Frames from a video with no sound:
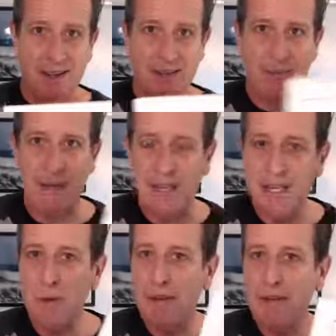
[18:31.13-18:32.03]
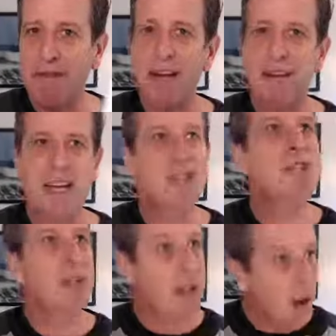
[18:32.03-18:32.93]
But this will be the foundation, so
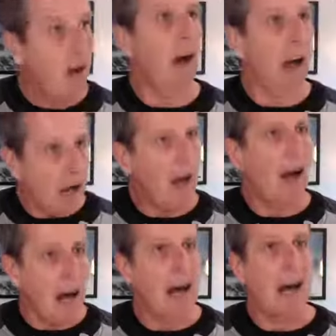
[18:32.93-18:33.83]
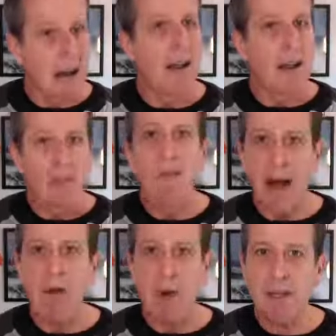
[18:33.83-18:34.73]
you go, ah, that
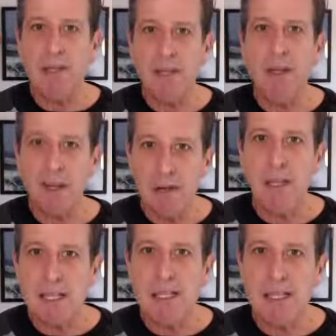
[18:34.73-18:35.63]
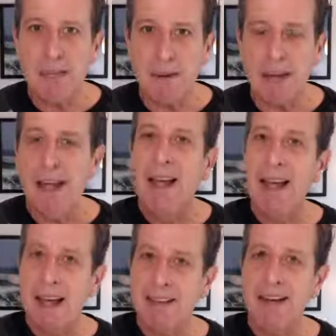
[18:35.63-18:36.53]
works. You listen to me.
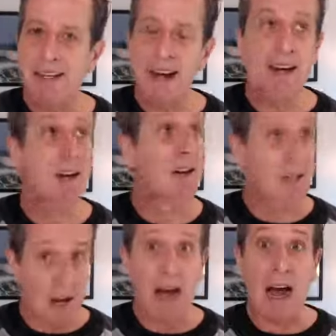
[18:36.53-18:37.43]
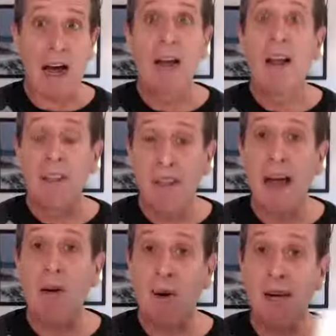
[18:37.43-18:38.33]
And the designer goes, ah, that
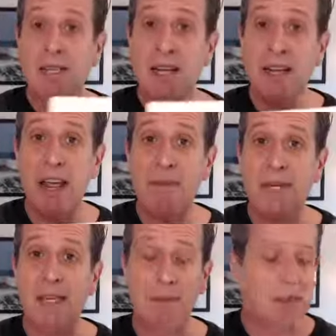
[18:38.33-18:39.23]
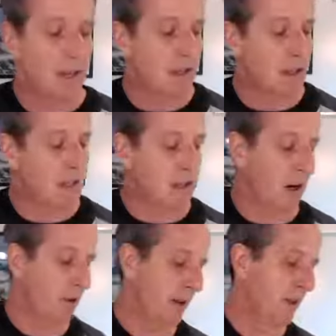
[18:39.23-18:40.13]
works. It gave me something good to start with.